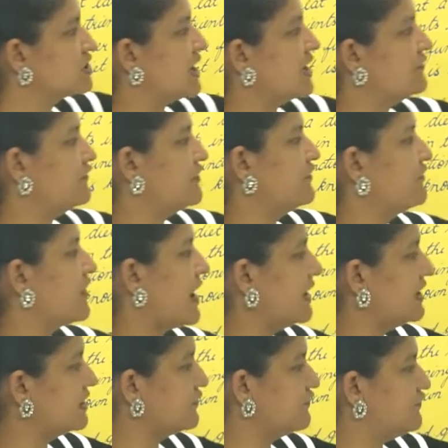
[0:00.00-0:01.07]
shelf we
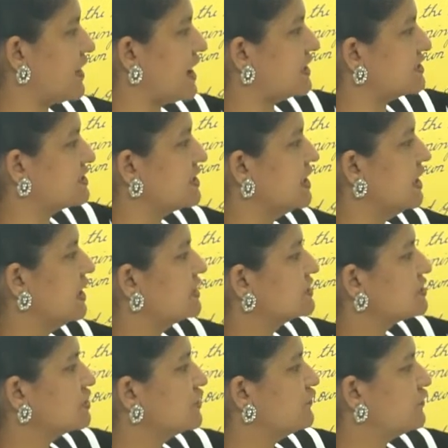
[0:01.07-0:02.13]
find the fats,
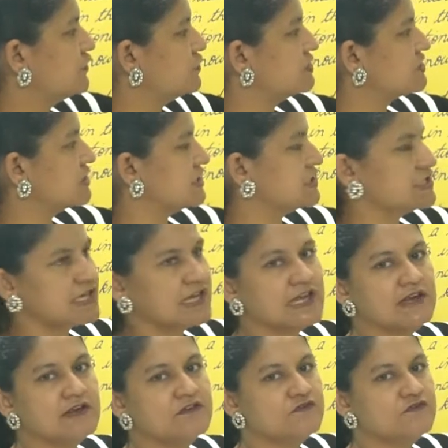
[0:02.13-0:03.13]
so the foods rich in